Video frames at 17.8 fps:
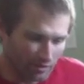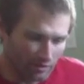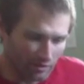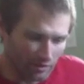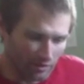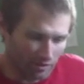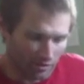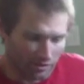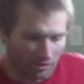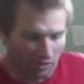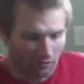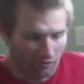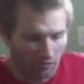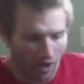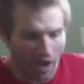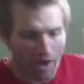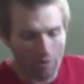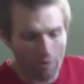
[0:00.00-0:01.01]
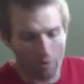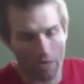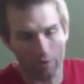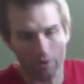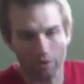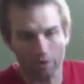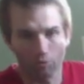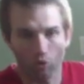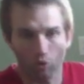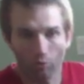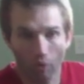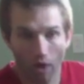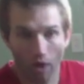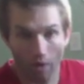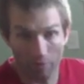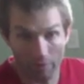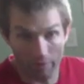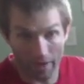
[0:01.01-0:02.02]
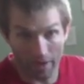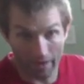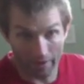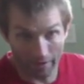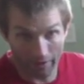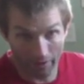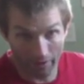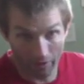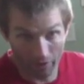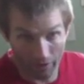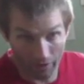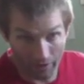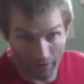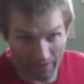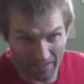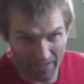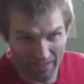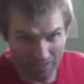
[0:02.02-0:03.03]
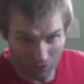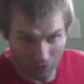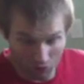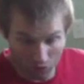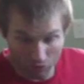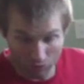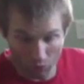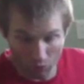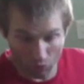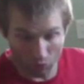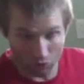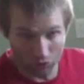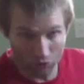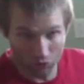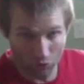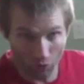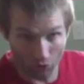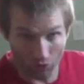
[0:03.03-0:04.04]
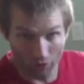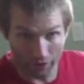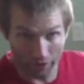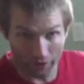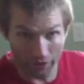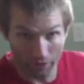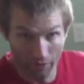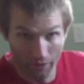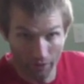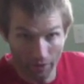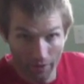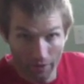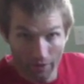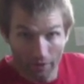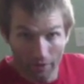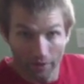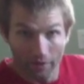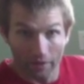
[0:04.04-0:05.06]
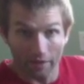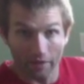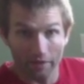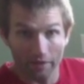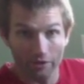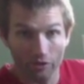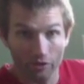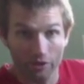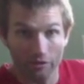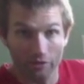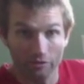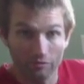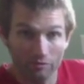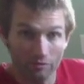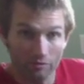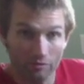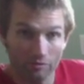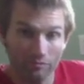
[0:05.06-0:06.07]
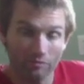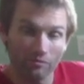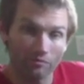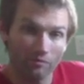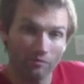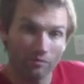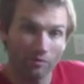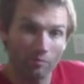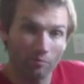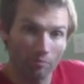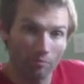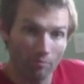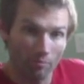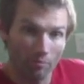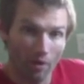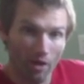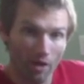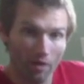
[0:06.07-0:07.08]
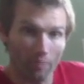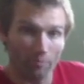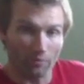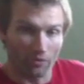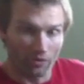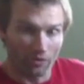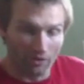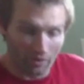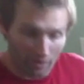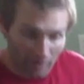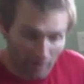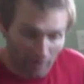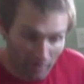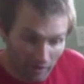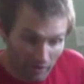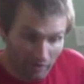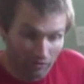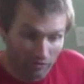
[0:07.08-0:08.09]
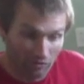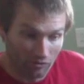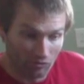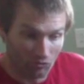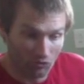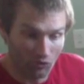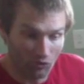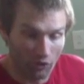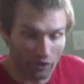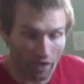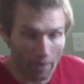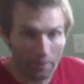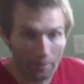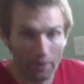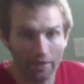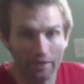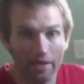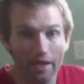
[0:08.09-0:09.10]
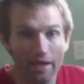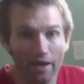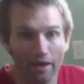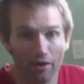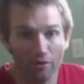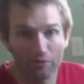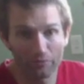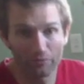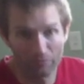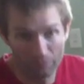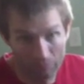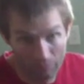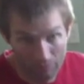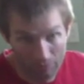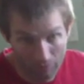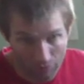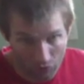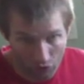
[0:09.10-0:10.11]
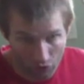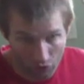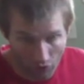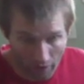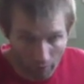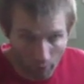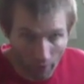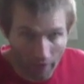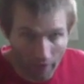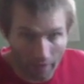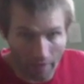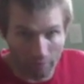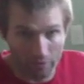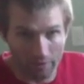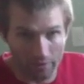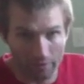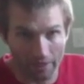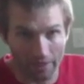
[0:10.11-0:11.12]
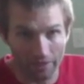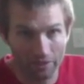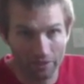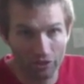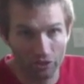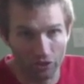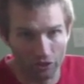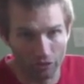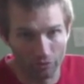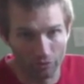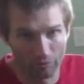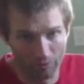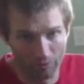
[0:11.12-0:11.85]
is to find maybe a more problematic area that is more sore on you, and you could pump the foot up and down to try to break up some of that tissue.